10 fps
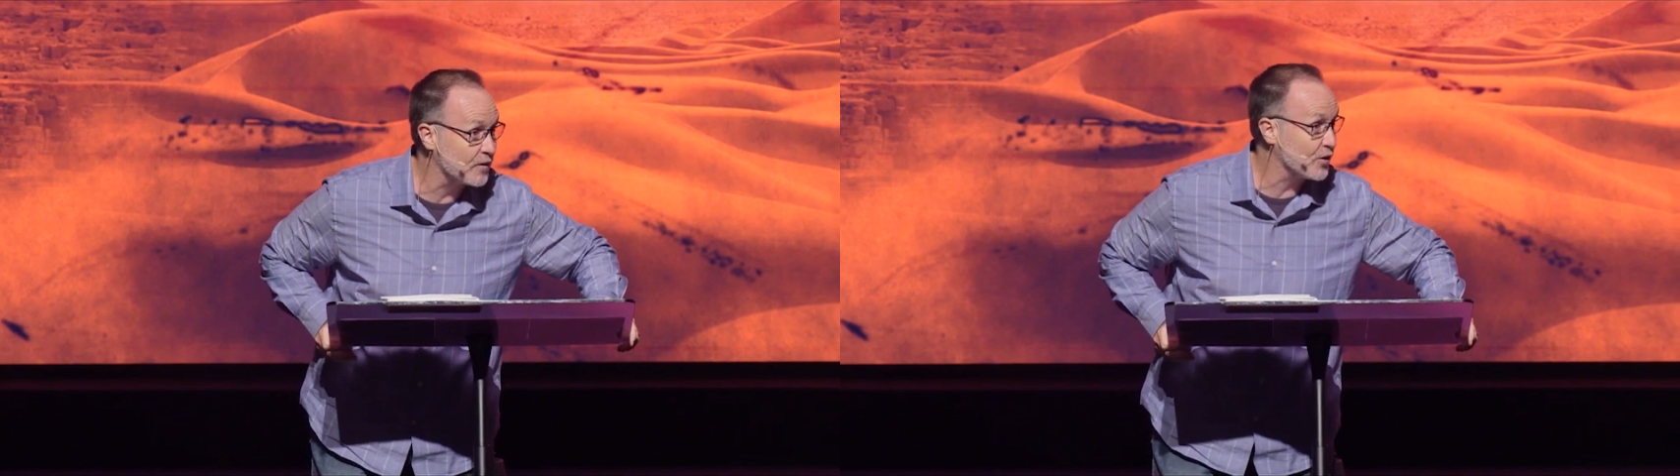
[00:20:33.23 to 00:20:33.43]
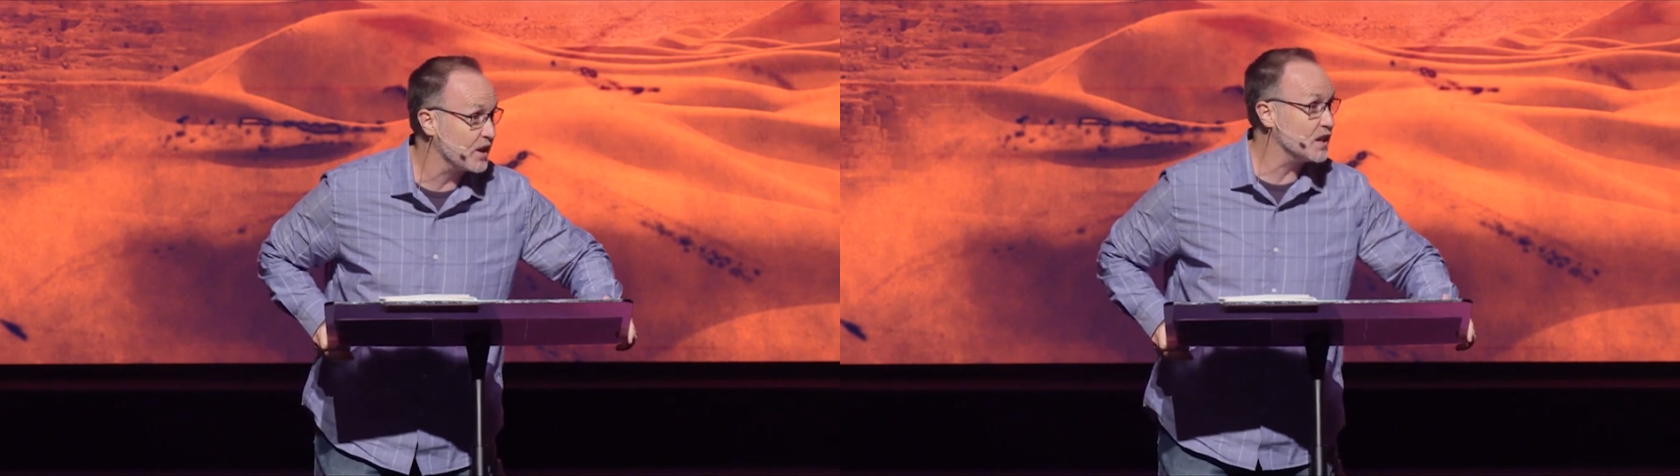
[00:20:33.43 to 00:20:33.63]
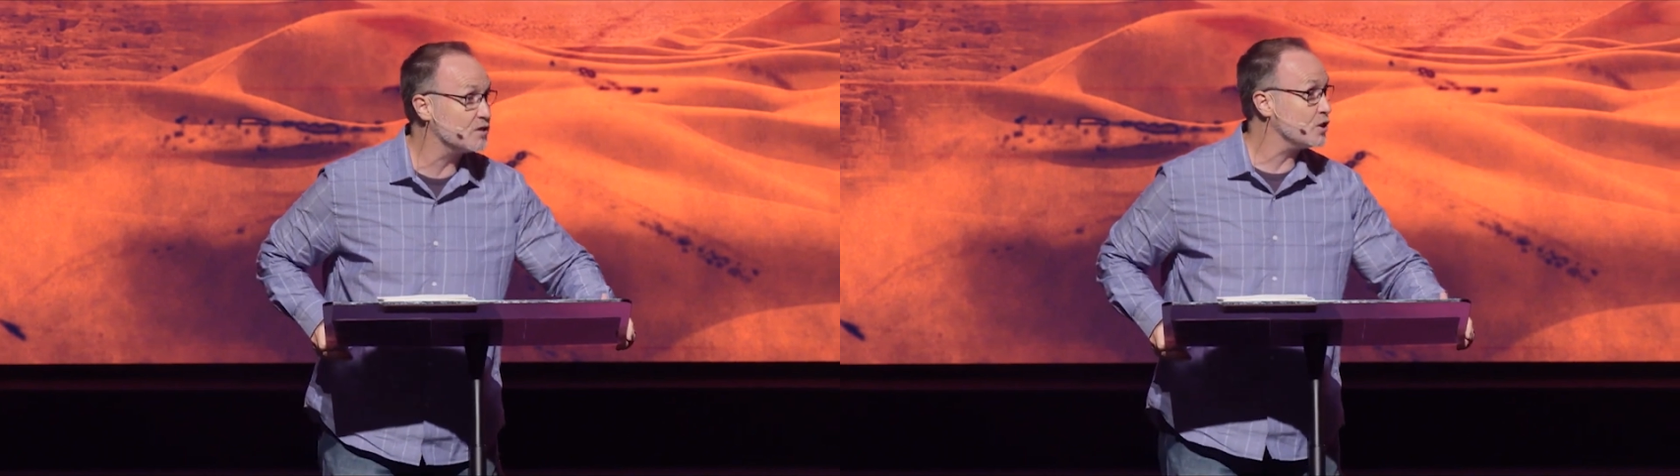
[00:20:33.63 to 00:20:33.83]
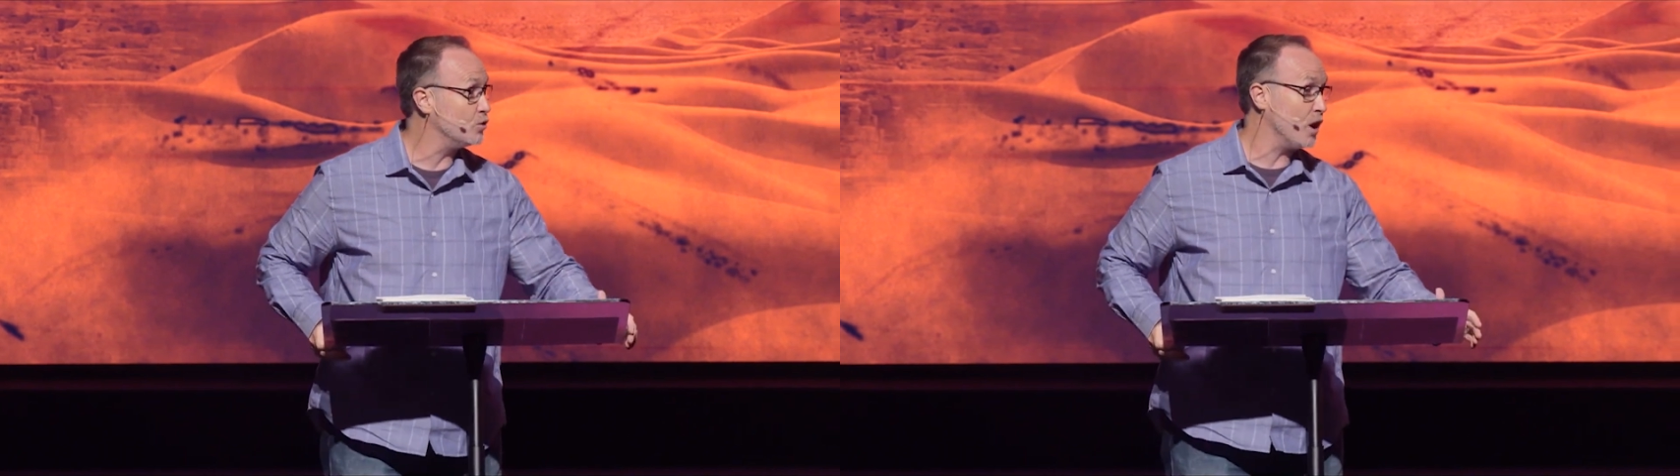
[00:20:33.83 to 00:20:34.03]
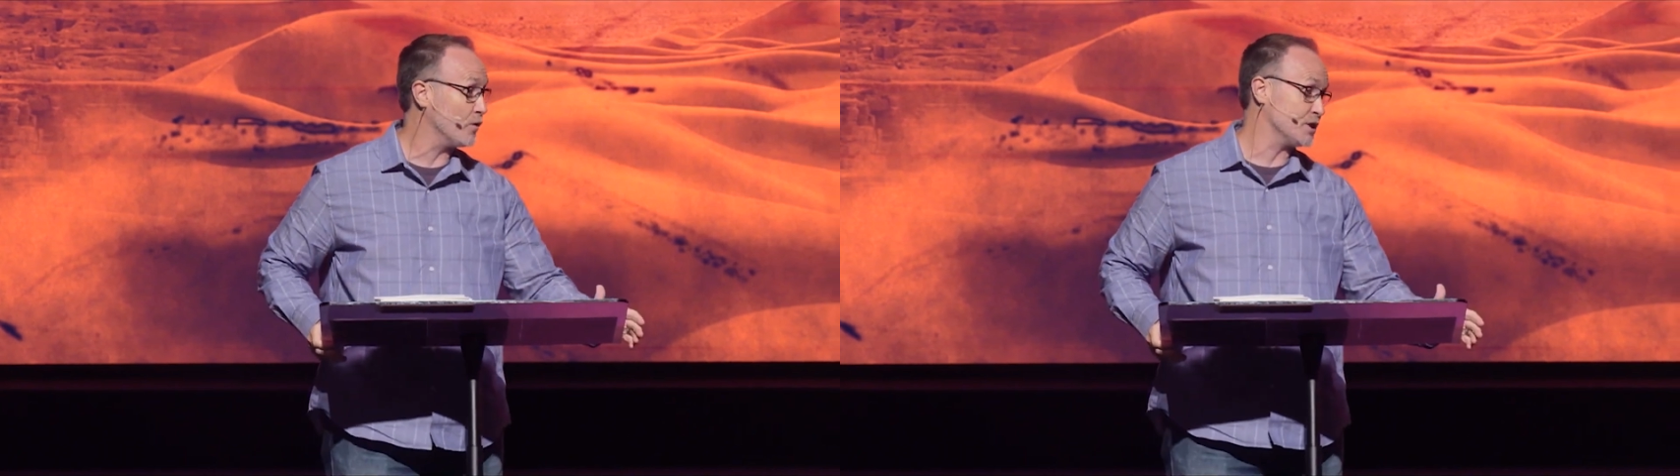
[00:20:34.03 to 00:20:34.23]
are things that you
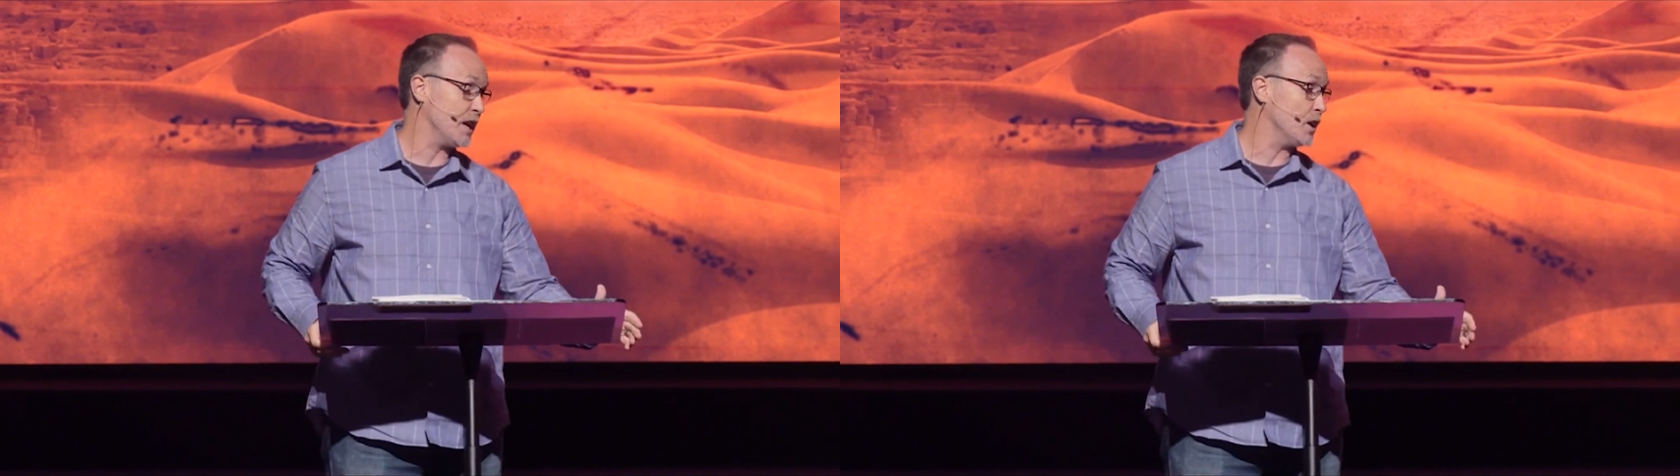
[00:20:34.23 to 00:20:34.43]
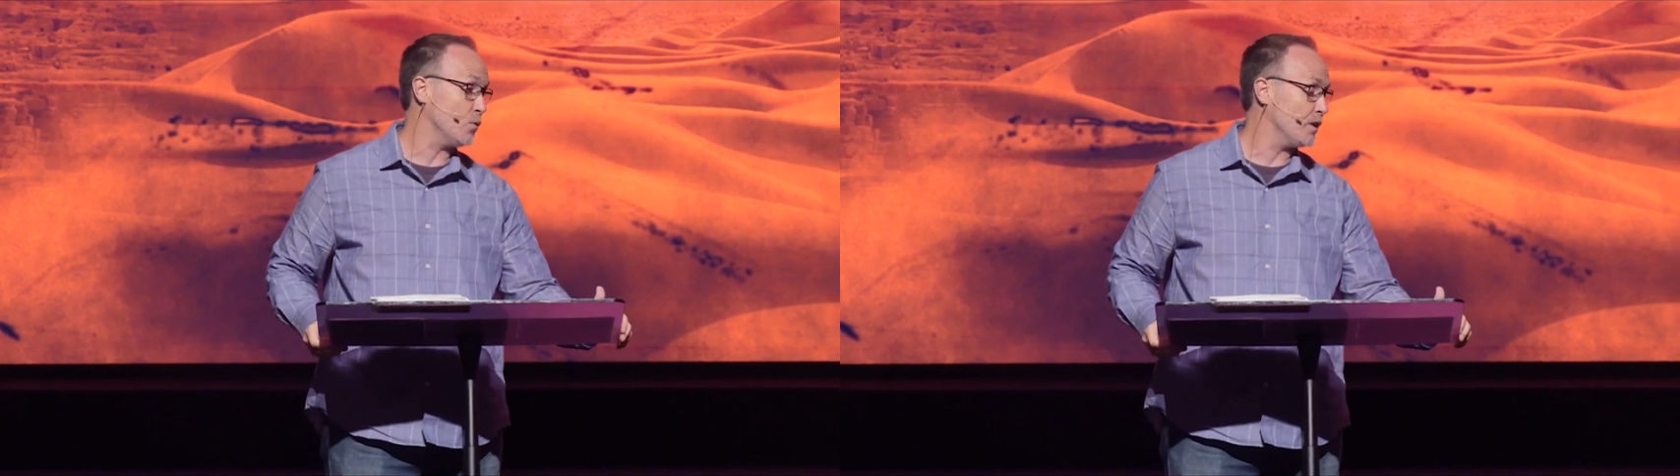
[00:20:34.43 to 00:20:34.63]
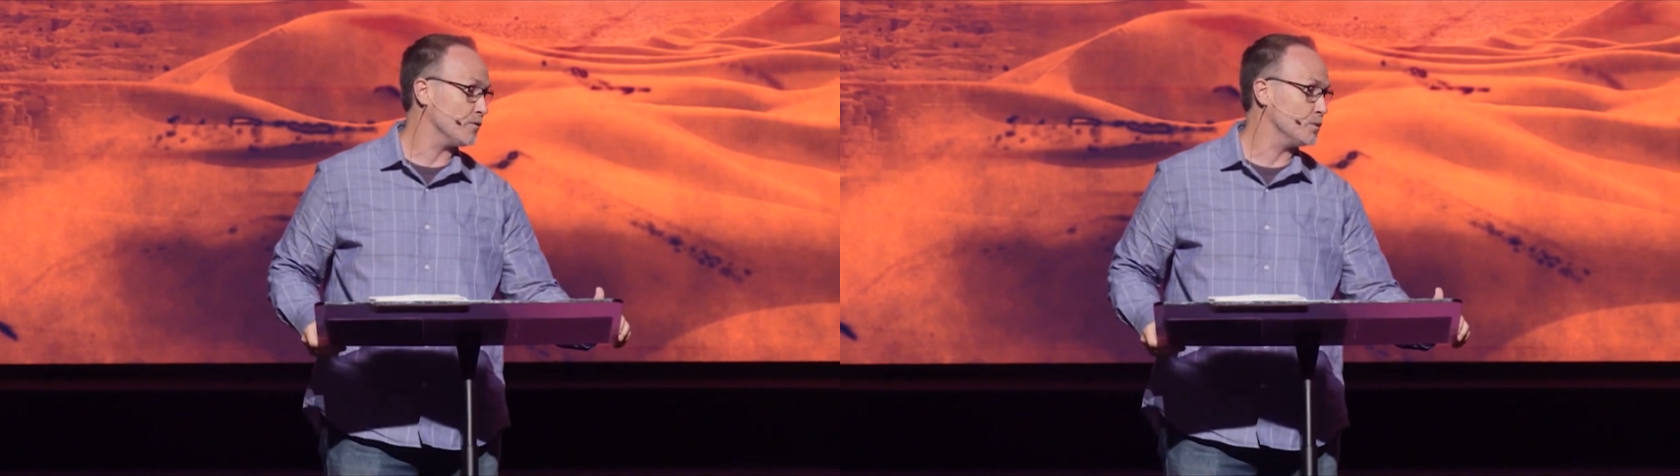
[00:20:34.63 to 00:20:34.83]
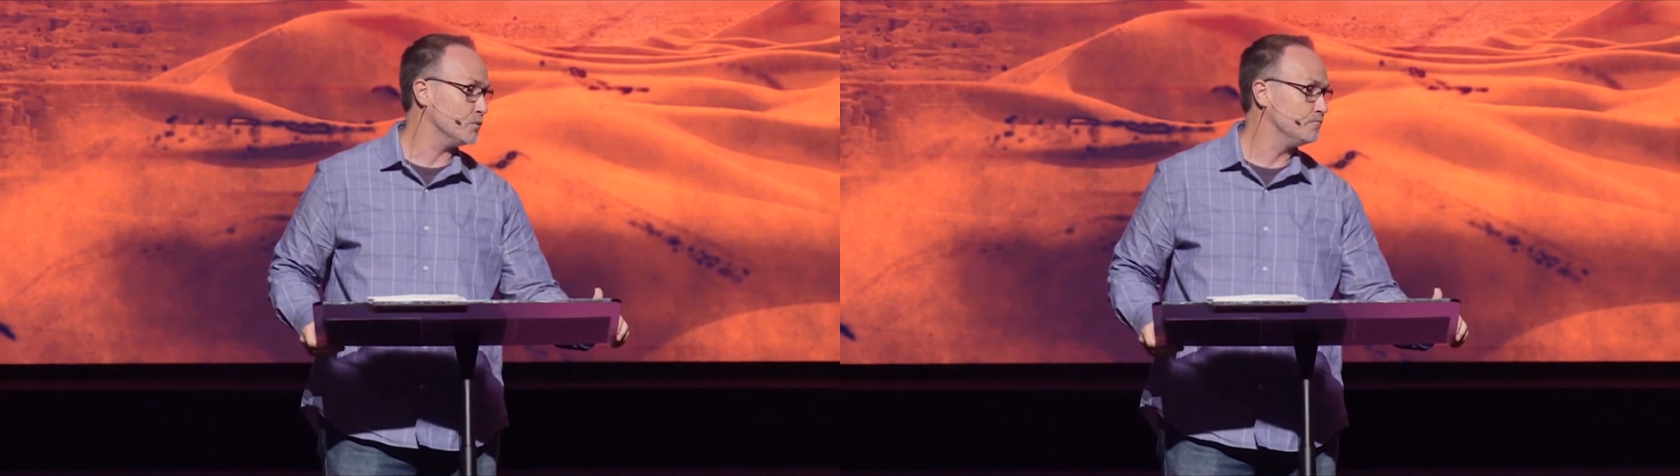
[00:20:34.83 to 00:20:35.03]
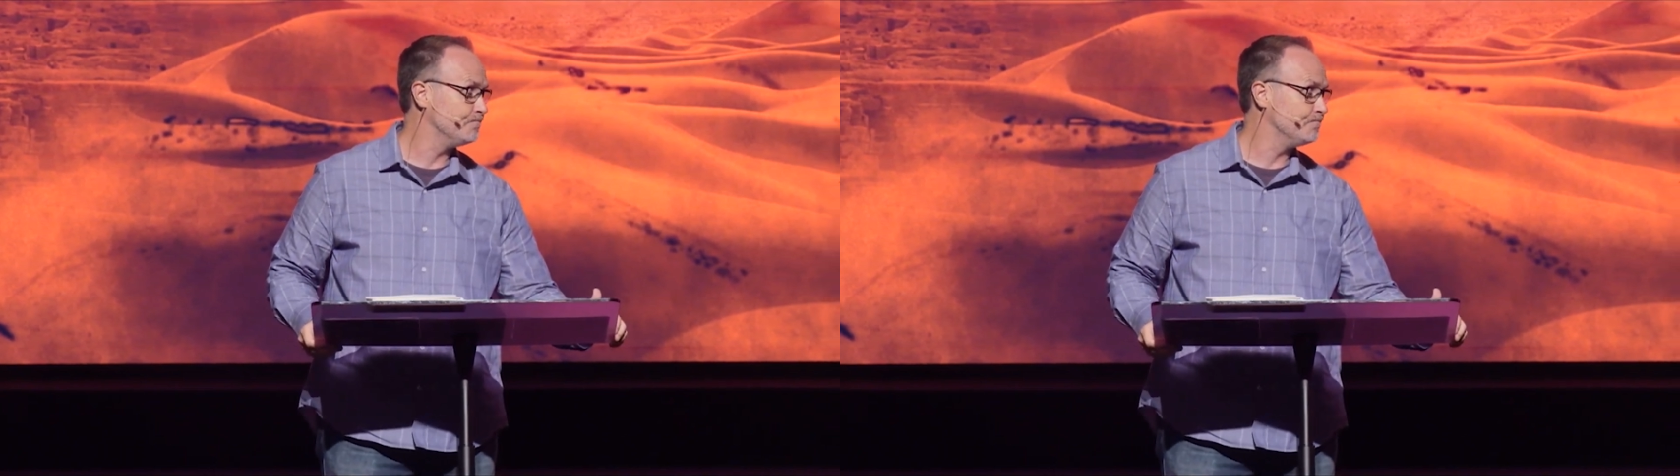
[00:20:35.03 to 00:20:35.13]
love are taken away from you.